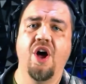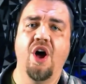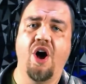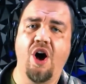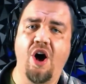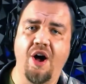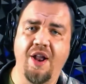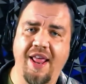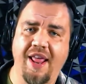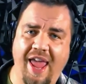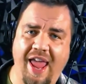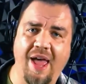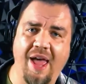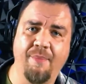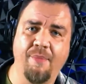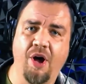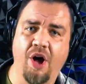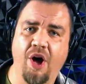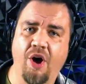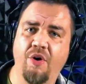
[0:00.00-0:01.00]
on
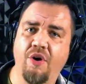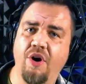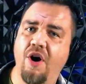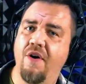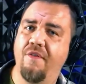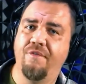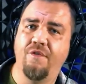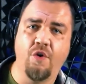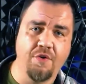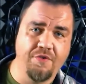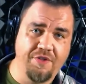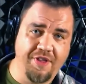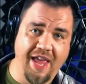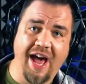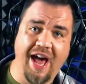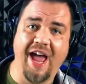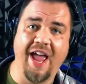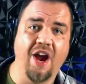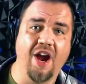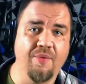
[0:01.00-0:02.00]
ammo for the
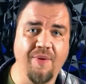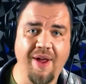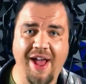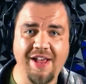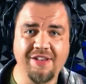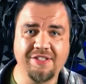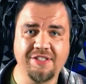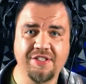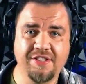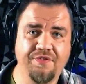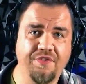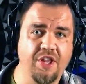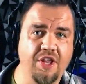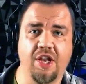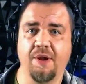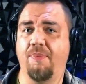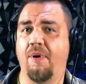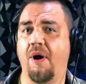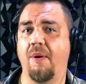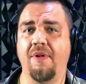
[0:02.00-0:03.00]
IRS, for the
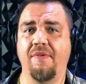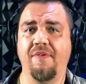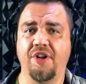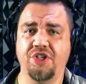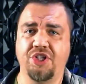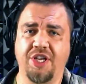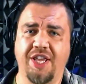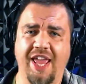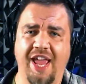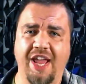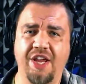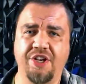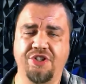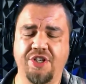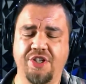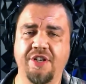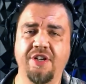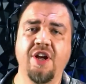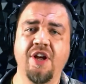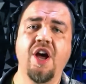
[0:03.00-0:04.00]
Department of
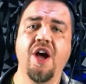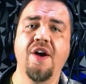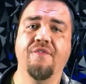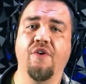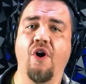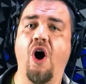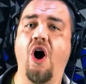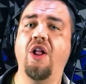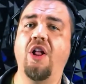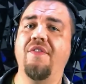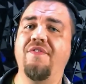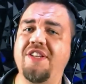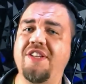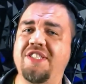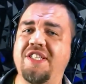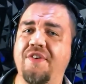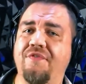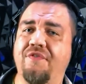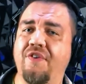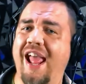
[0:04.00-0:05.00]
Education, for all of these
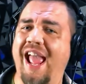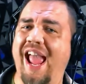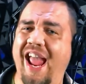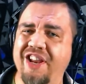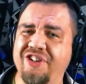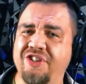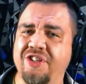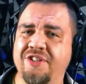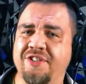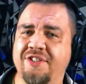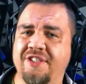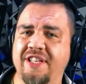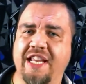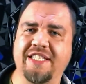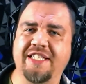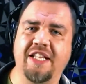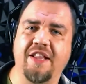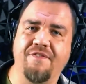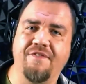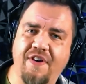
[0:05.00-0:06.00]
different agencies
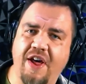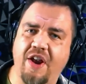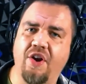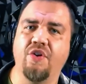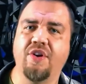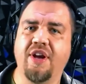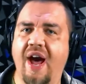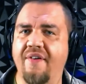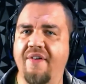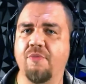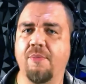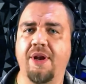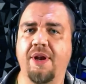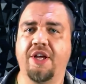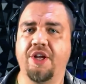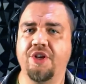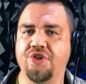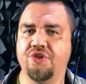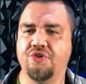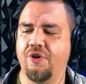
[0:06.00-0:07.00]
that the federal government
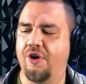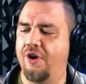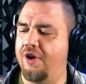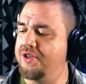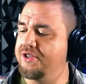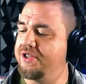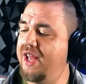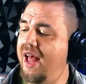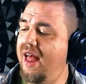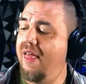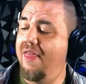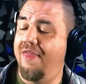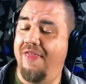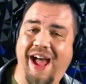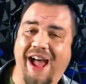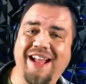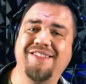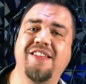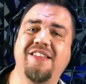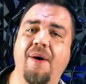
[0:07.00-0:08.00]
controls.
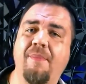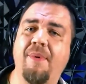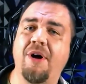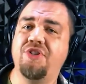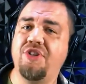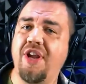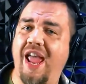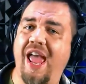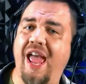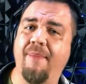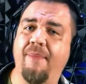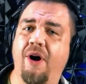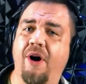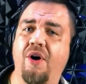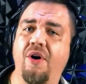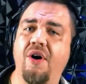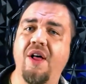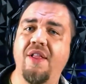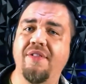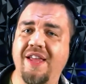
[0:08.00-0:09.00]
That's how much
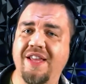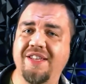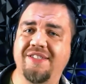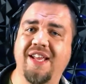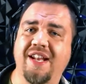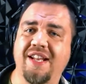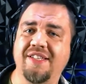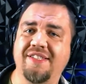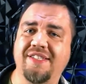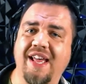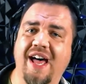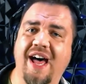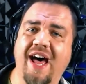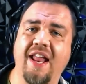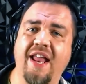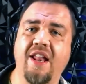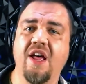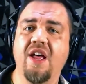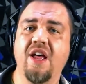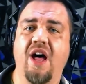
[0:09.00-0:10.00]
ammo they set
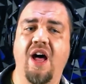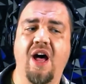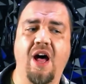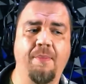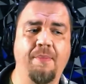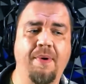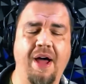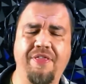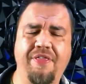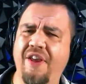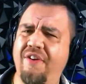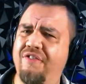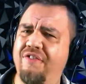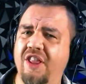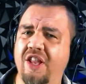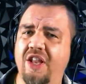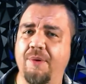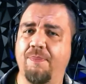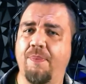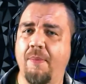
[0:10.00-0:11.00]
aside, um, I think, for
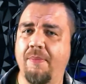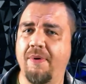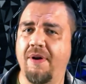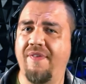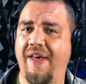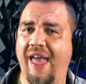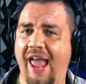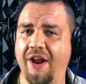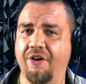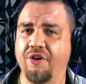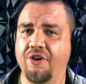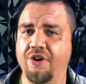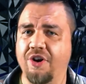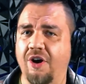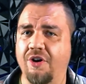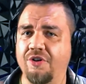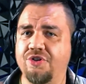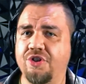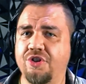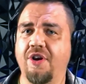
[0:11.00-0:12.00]
the Department of
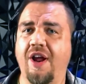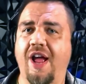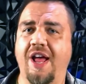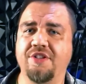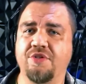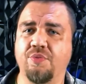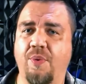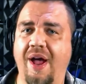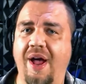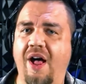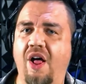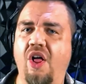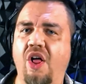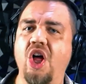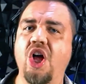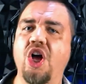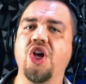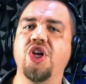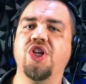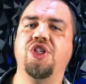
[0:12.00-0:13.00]
Agriculture as well,
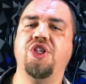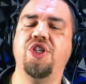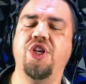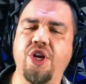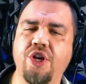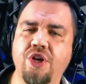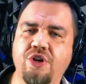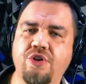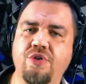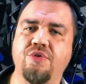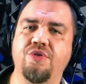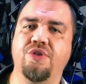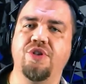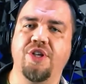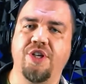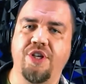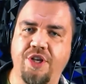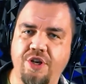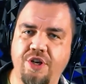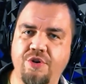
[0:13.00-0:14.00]
huge,
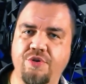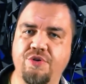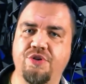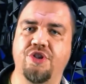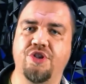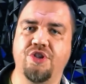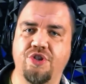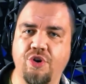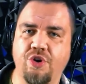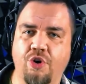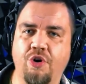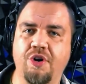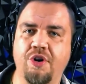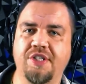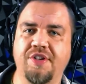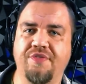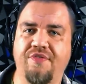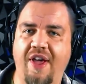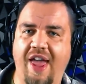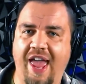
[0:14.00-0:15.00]
huge stores
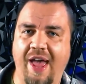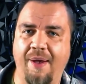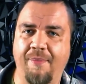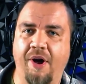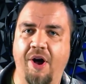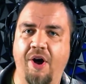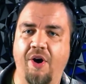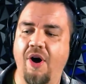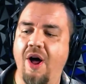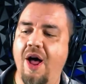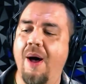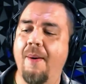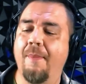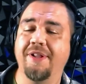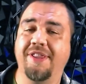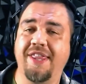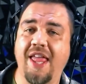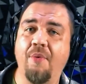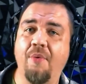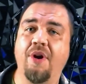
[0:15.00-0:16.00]
of ammo,
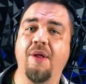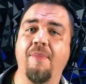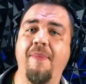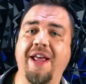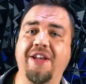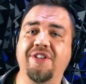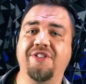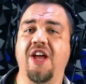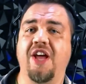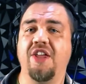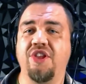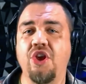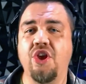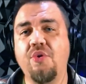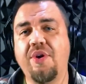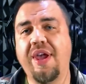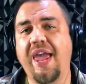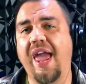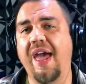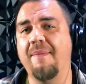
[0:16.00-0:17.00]
but they want to make it so you
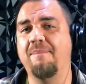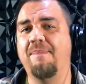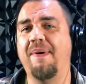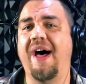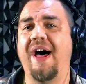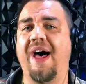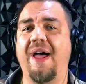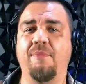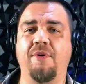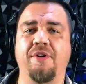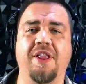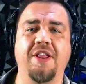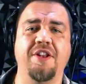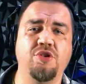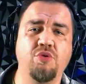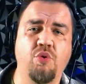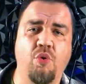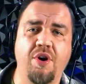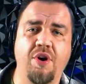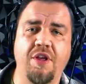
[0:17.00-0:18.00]
can't buy more than
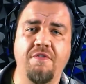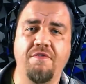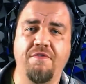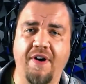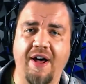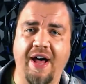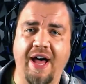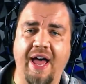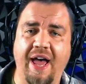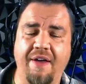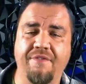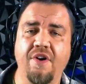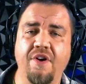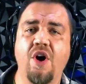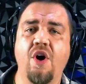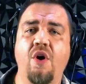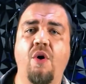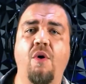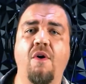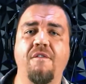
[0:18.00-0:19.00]
25
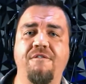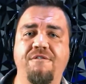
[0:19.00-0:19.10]
or